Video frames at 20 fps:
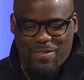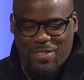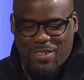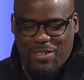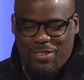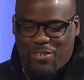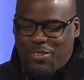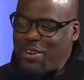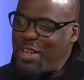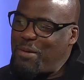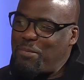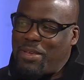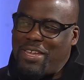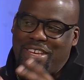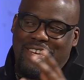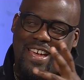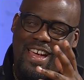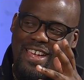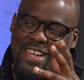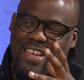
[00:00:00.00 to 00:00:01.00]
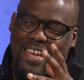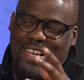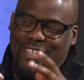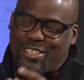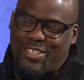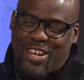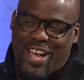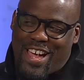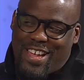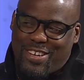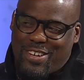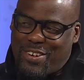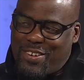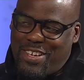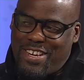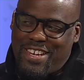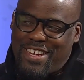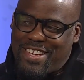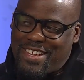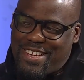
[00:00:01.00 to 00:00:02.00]
Trey, but he got shot though.
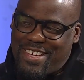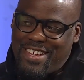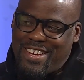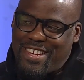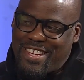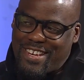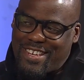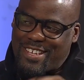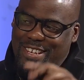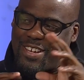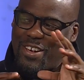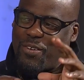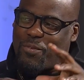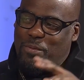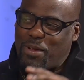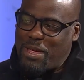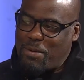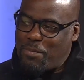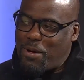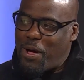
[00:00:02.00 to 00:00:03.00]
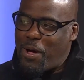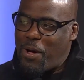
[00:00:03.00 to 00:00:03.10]
He didn't get to go play ball.